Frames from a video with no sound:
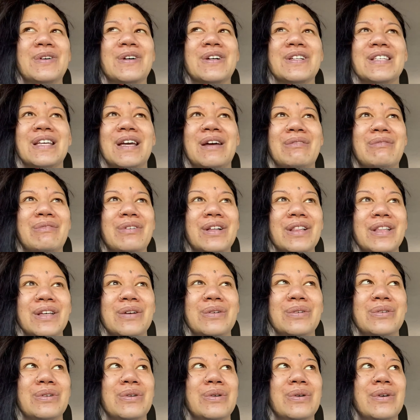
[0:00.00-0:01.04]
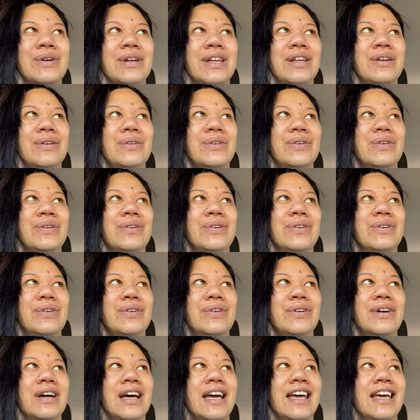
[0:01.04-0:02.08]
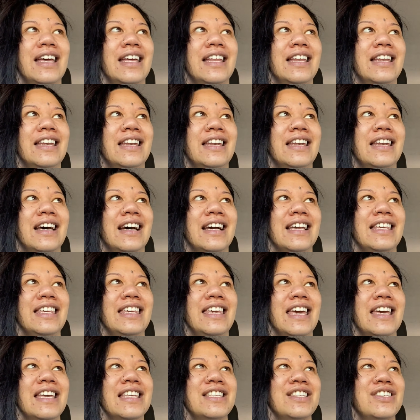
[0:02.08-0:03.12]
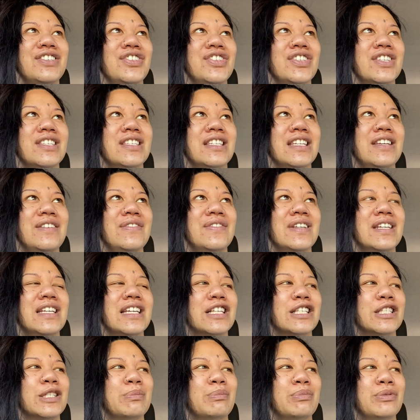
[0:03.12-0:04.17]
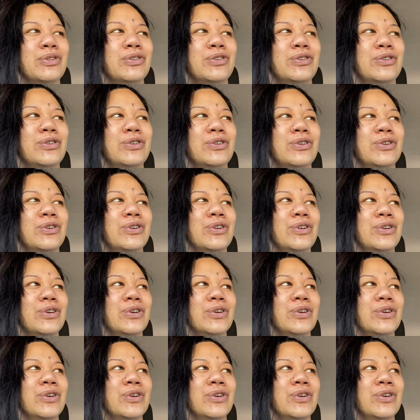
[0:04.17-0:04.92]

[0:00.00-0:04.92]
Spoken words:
got to have really good kōrero, and I guess just even explore